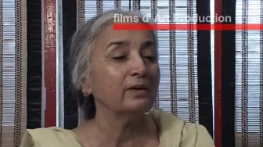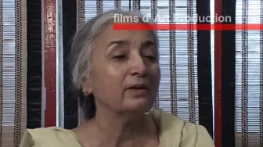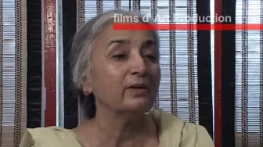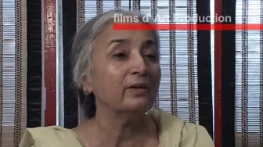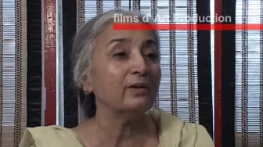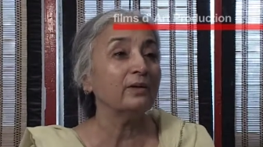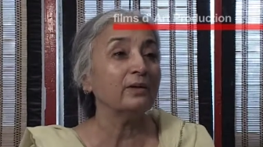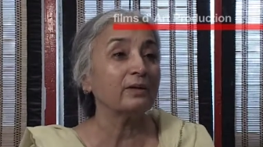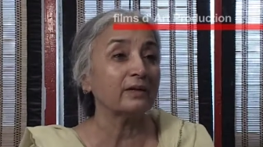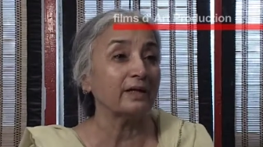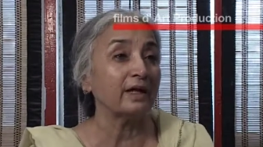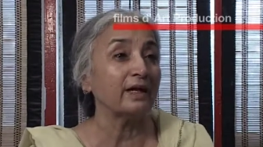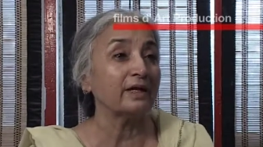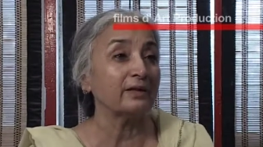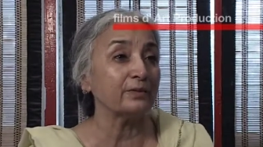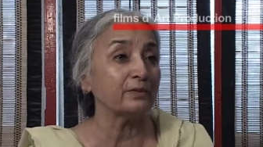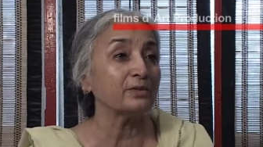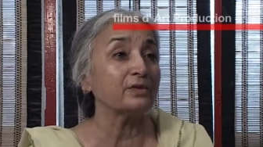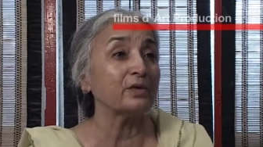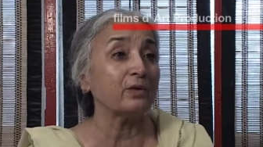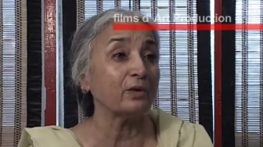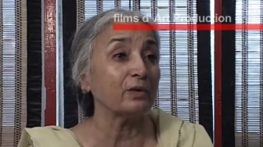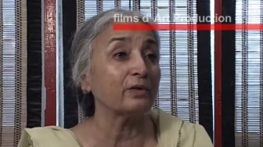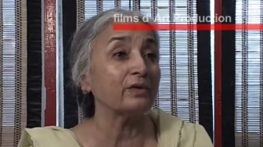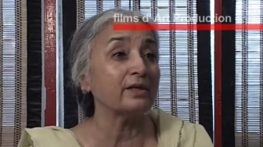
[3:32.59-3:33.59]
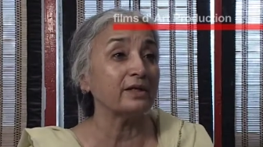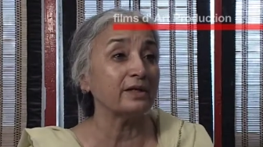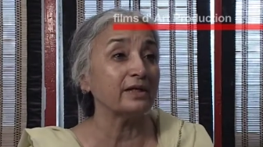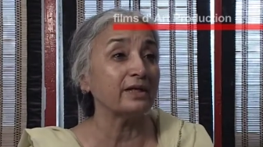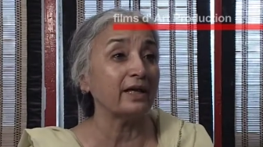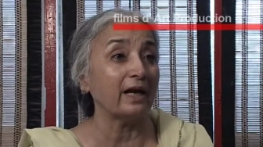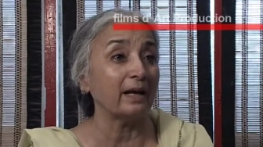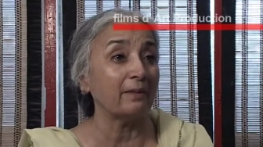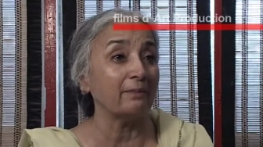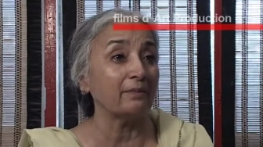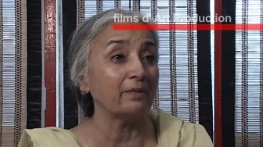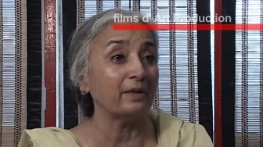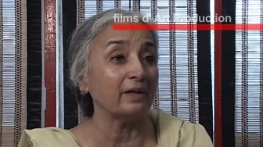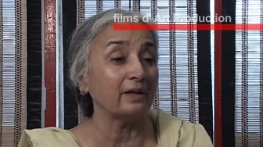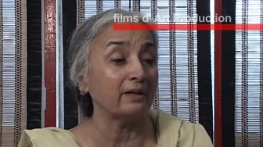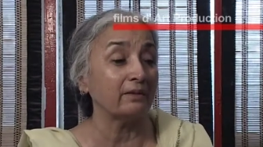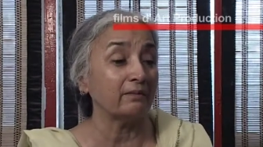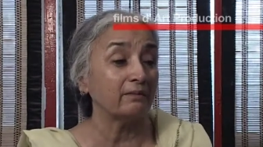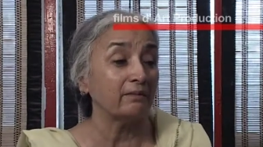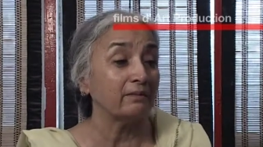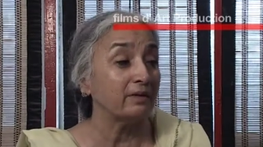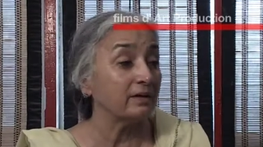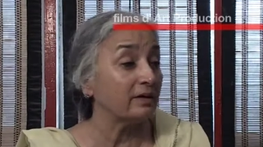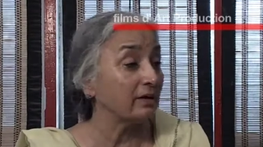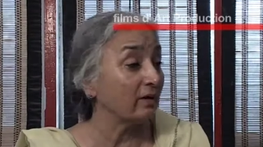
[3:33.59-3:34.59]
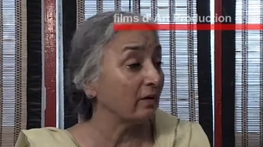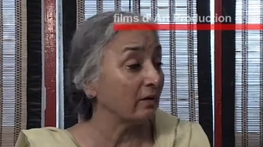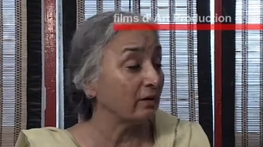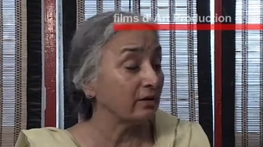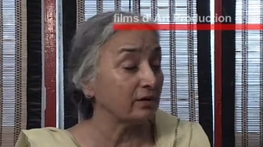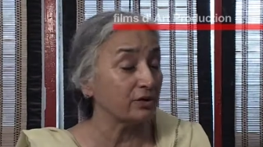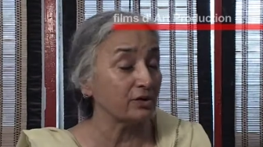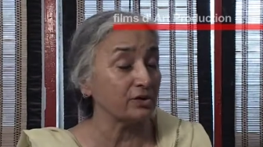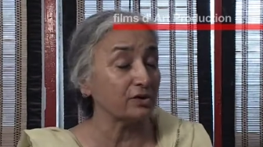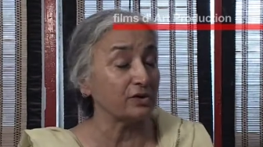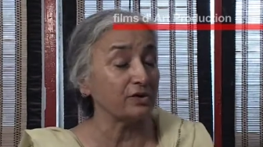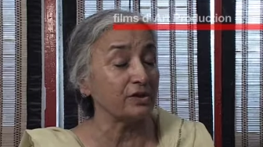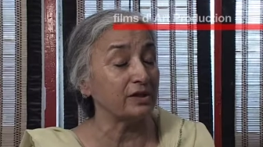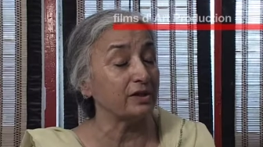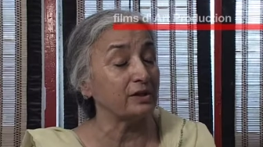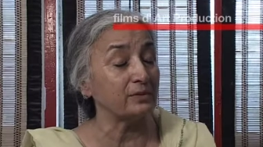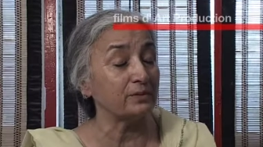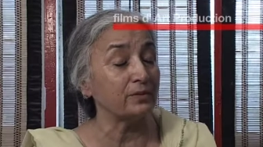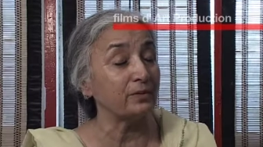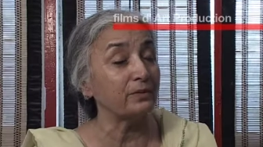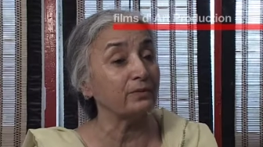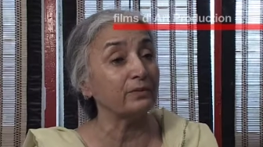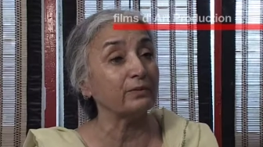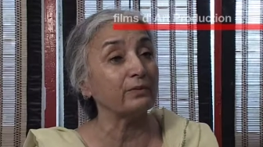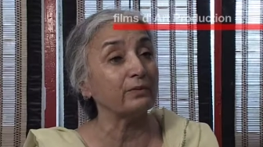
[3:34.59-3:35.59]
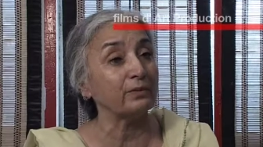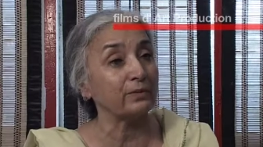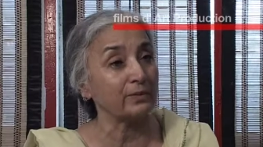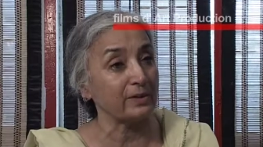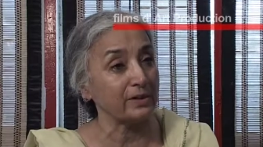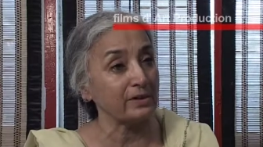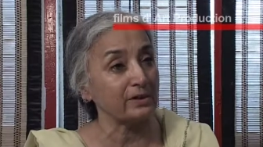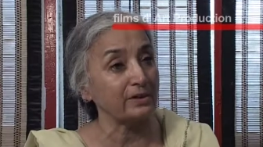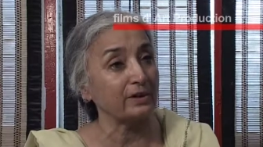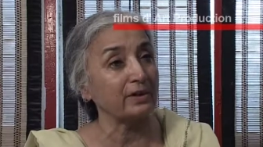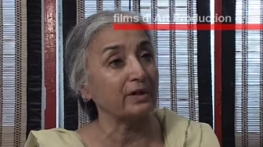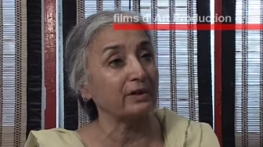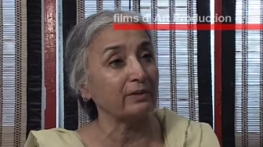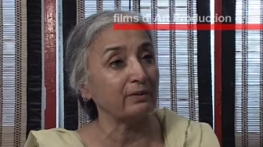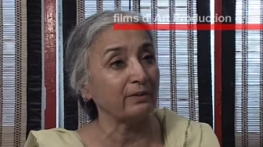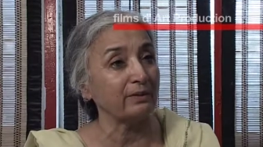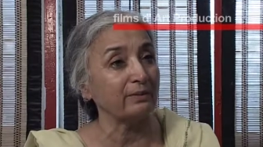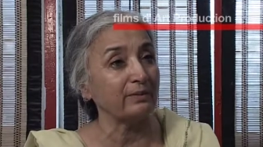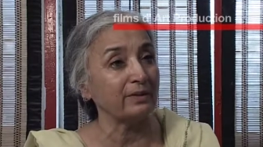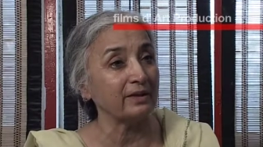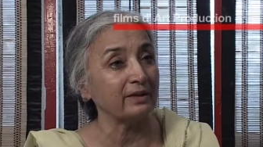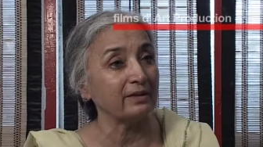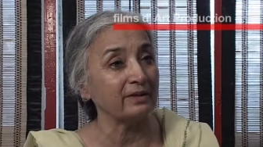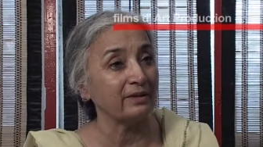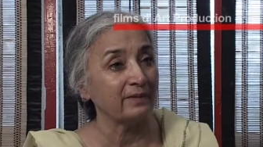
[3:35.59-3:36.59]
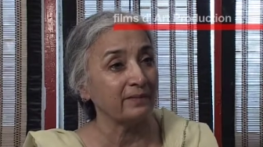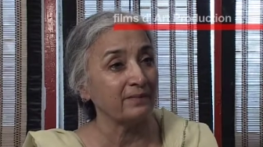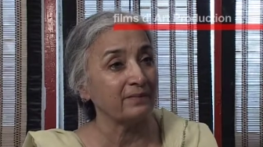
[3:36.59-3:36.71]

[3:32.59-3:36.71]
All that was already happening. On the streets, people were questioning women.